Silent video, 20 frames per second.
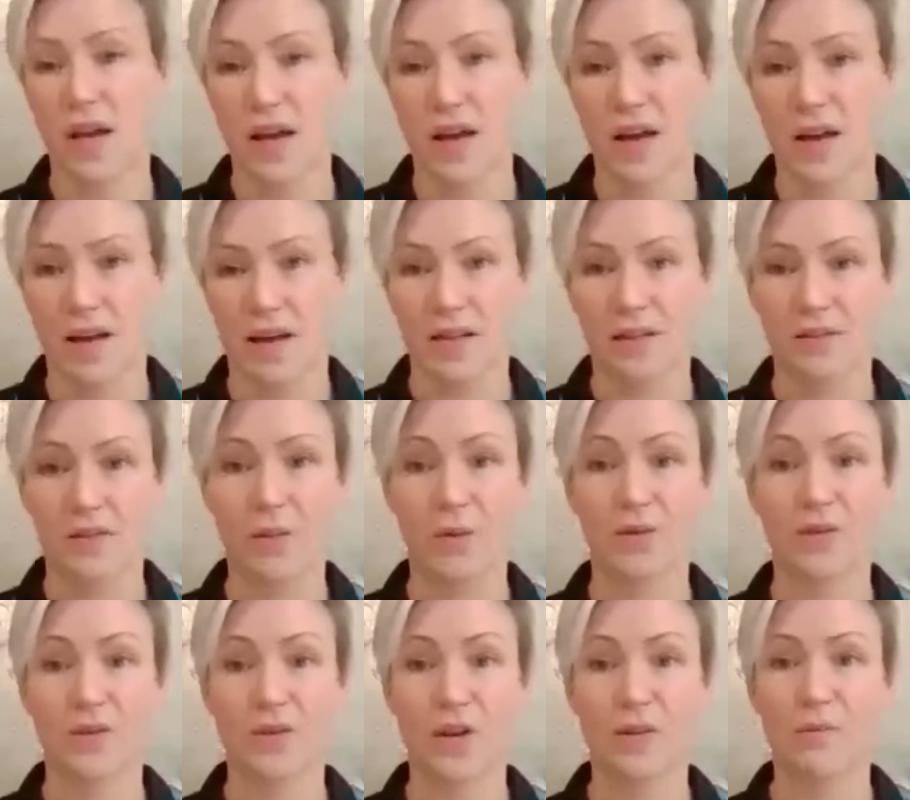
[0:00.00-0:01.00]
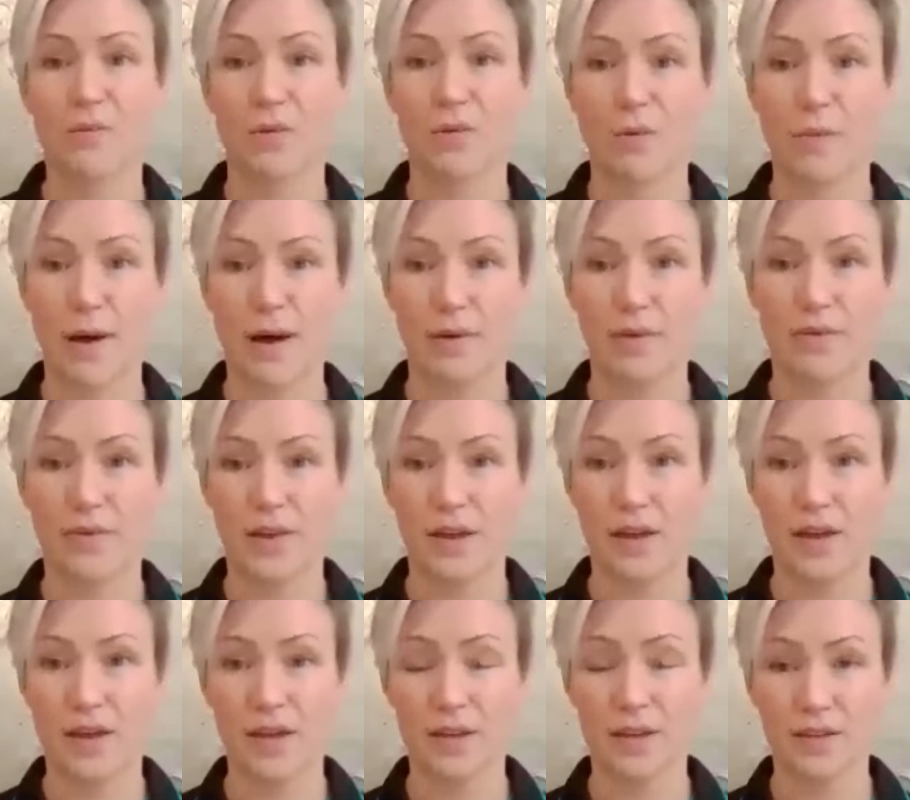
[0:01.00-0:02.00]
And if you want to know more about
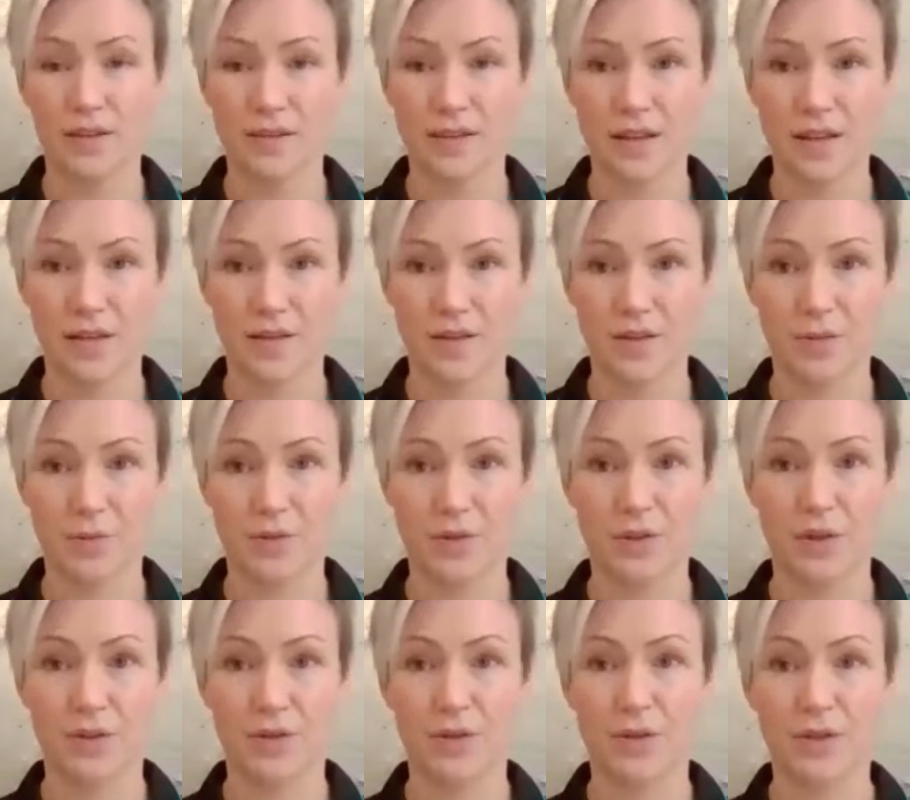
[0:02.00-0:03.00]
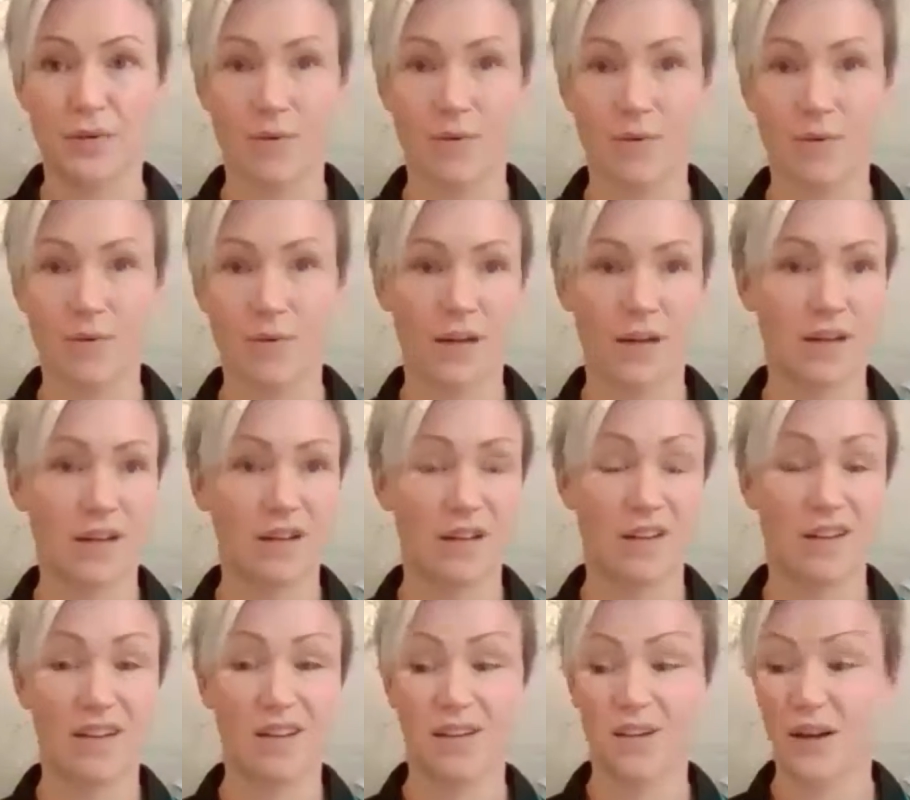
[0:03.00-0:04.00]
this, it's an opportunity where
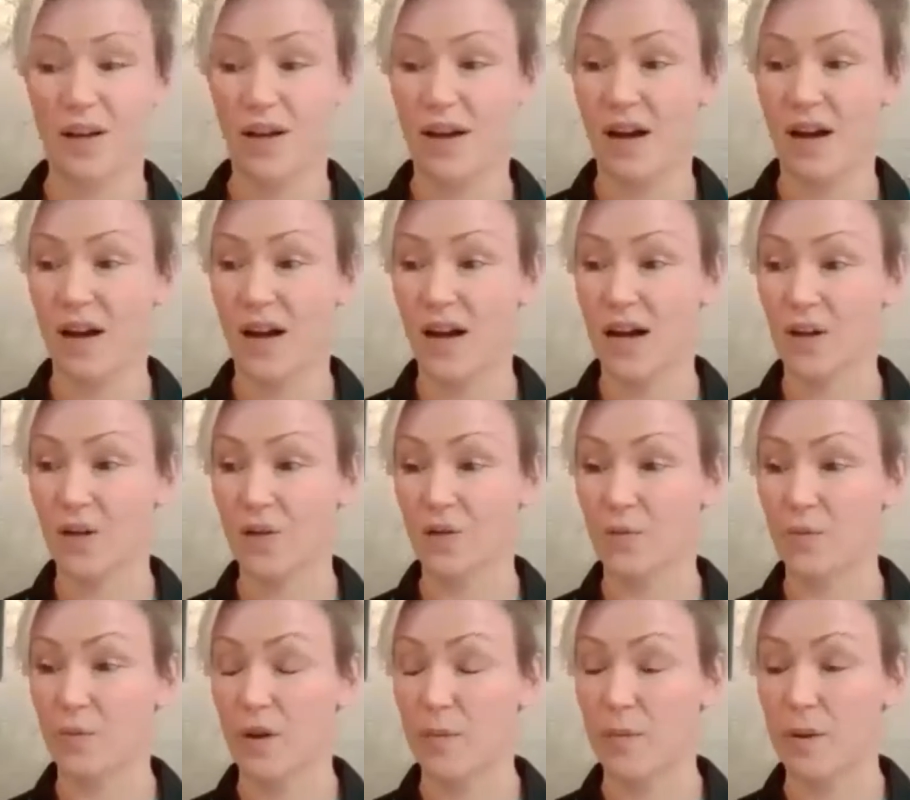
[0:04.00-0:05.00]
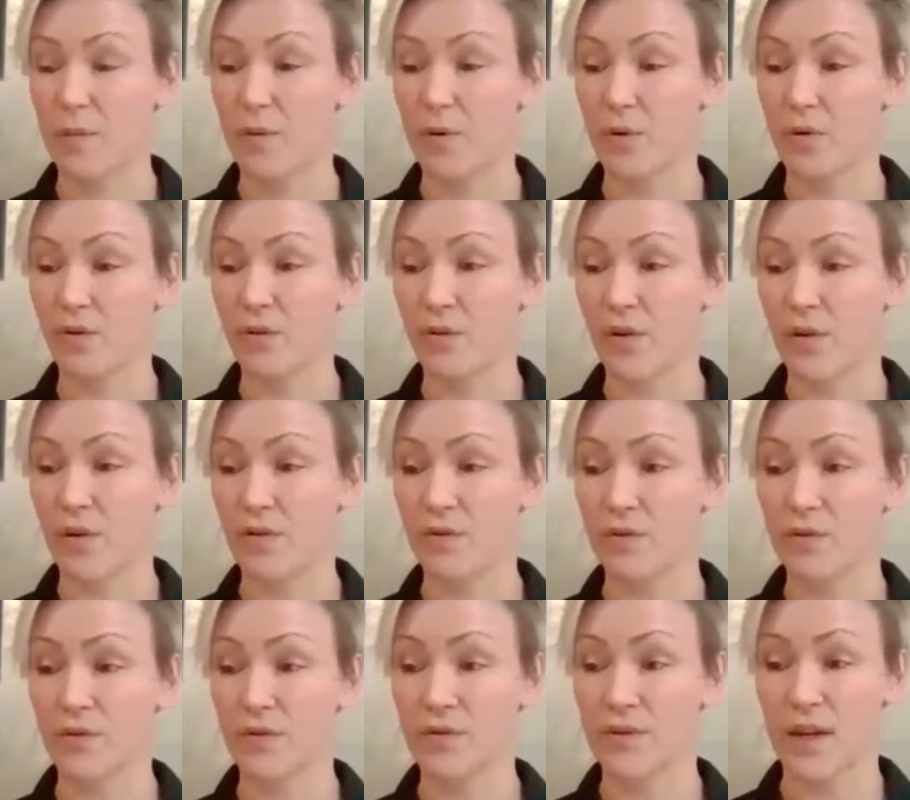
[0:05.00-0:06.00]
I could be a bit more
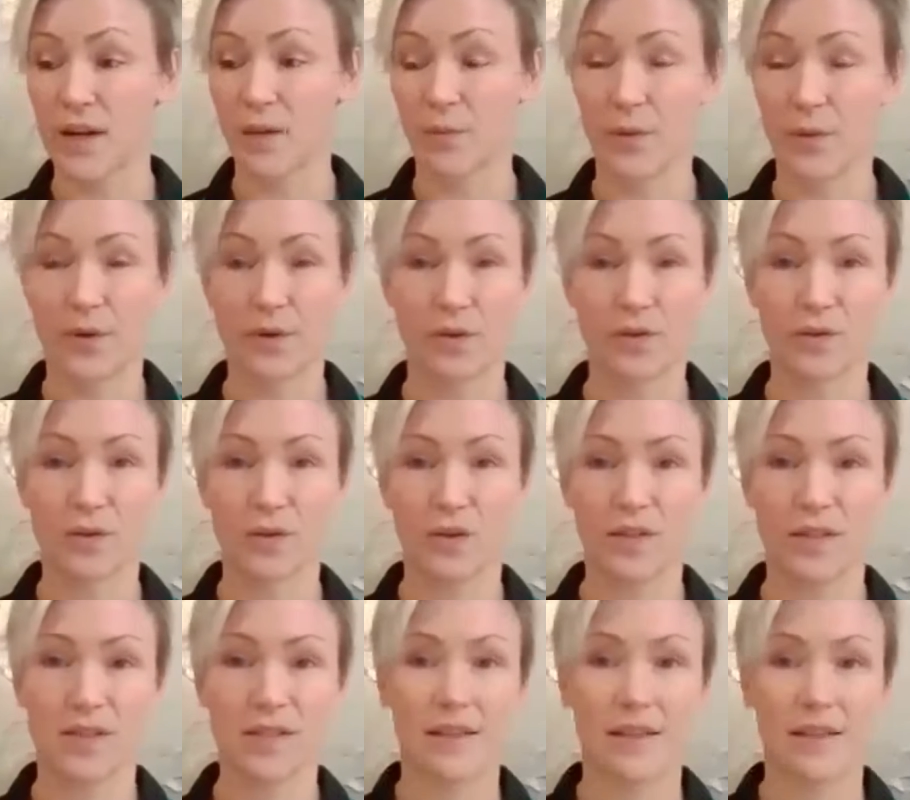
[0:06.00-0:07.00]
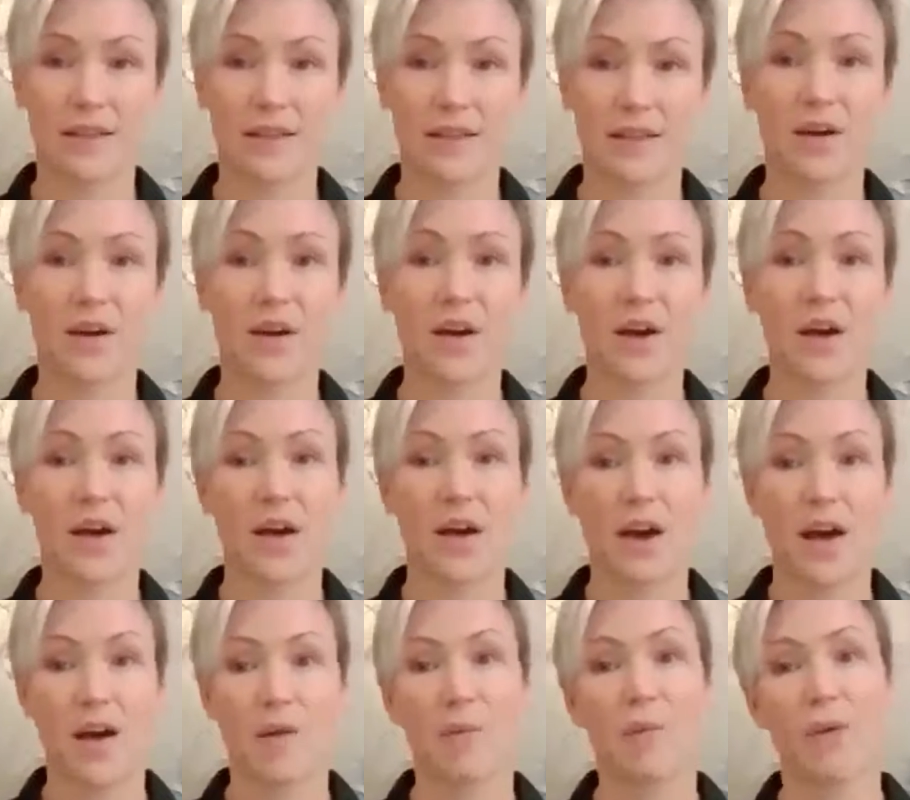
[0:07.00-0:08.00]
involved and we could look at this together
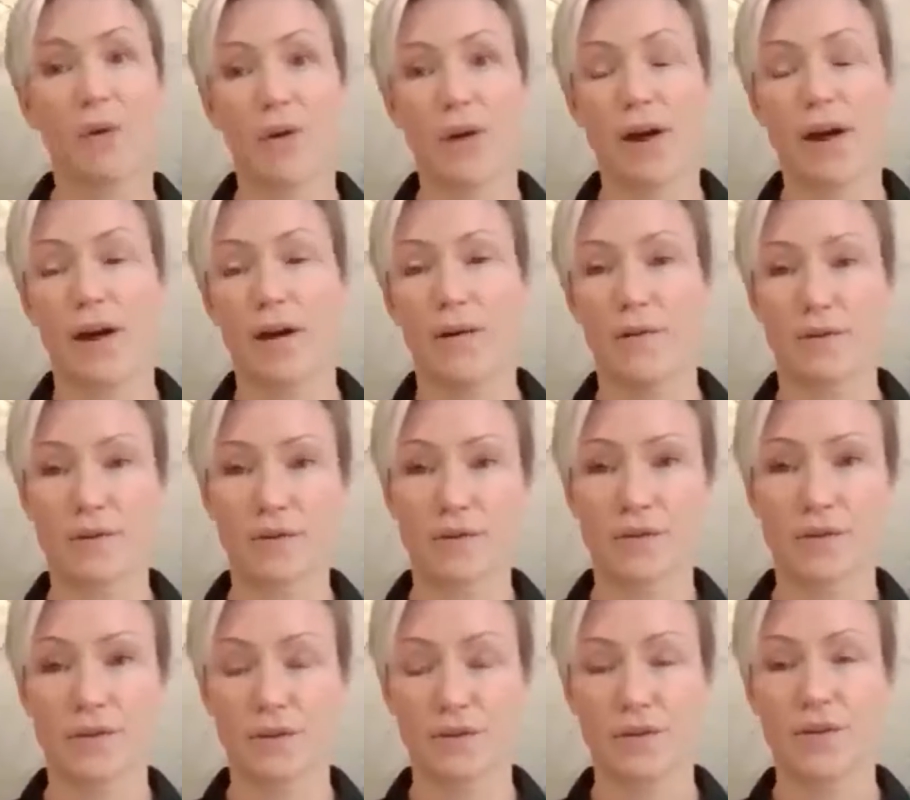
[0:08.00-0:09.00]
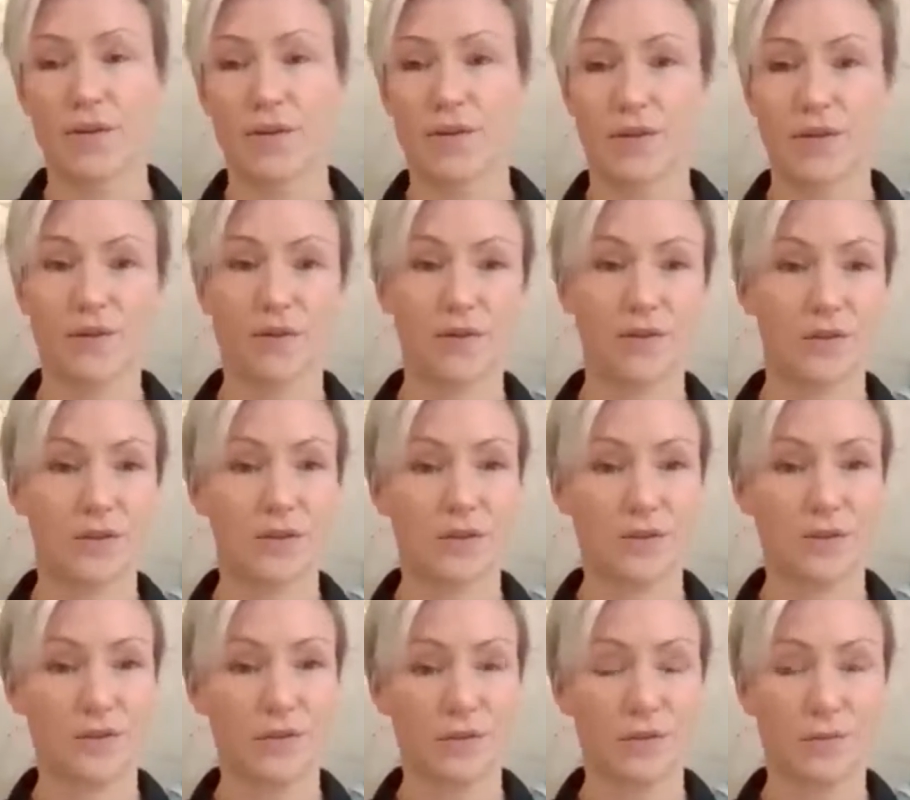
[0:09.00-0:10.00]
and work out
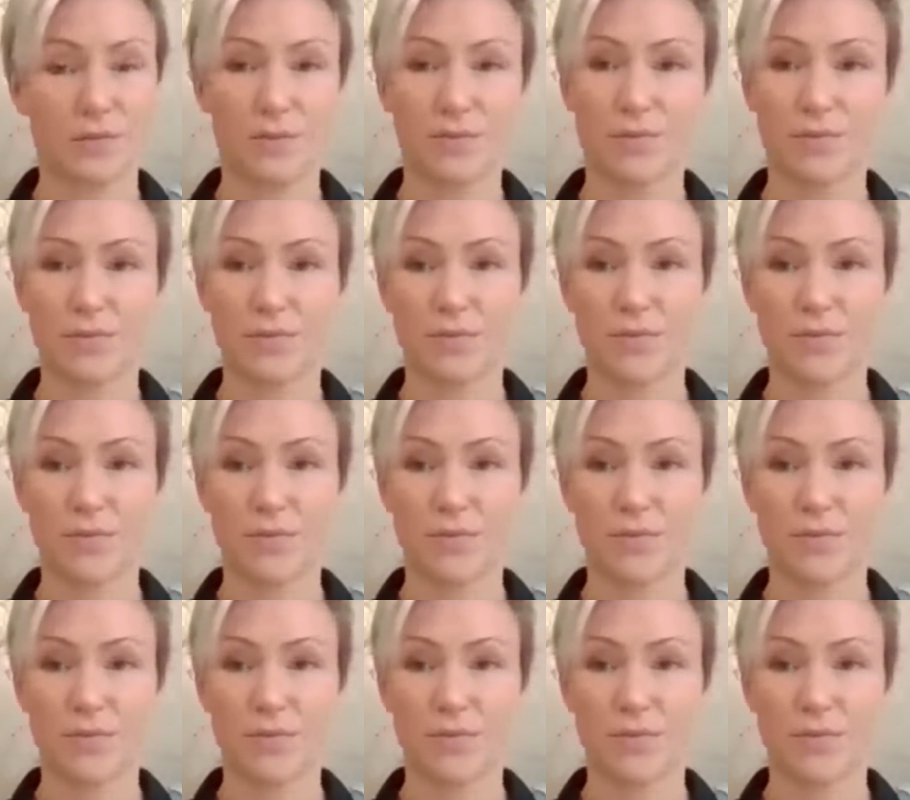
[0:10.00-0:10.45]
some